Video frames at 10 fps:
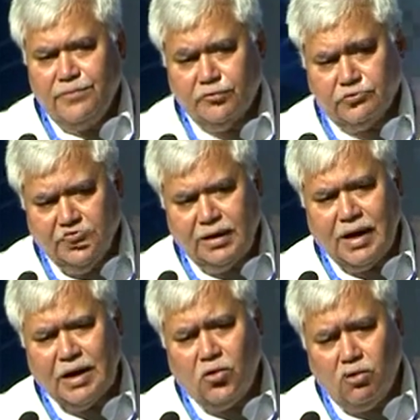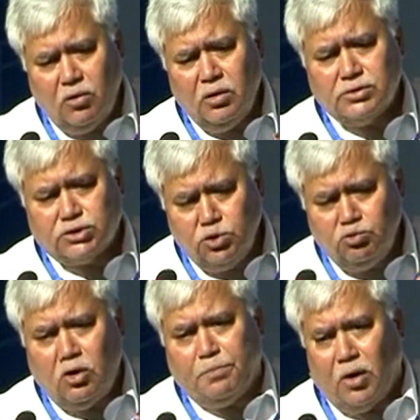So there are a whole
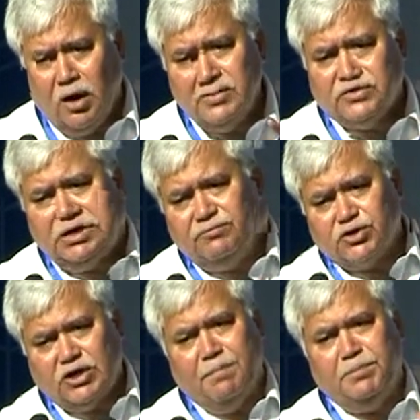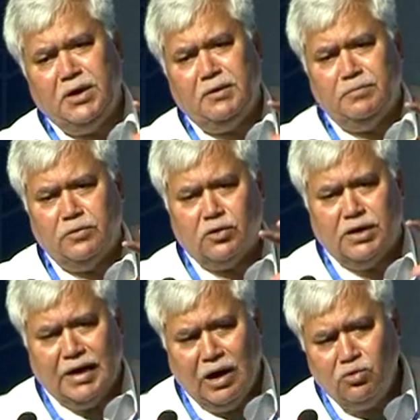slew of policies which have been,
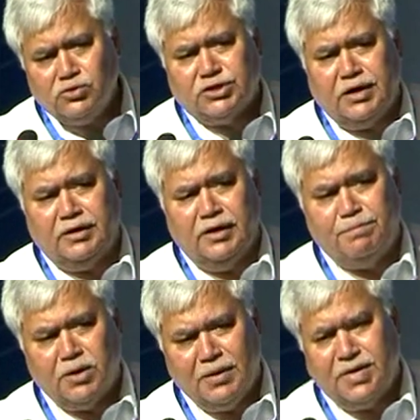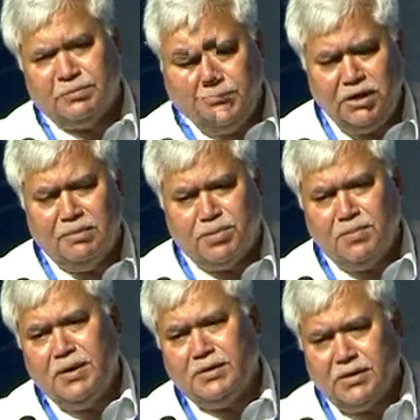announced and being
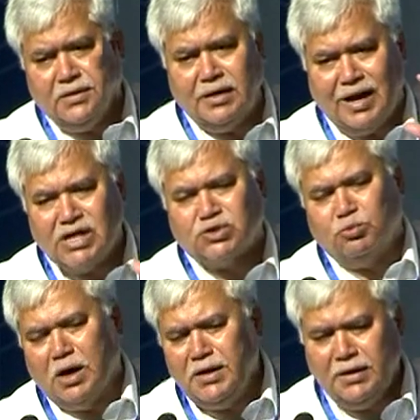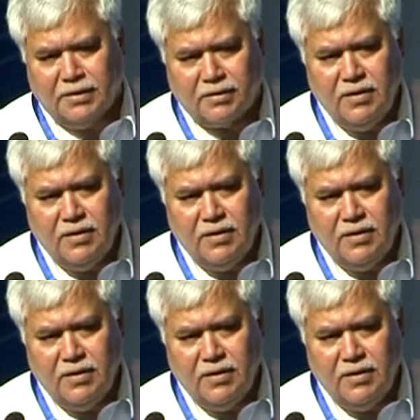implemented in the last 1 year,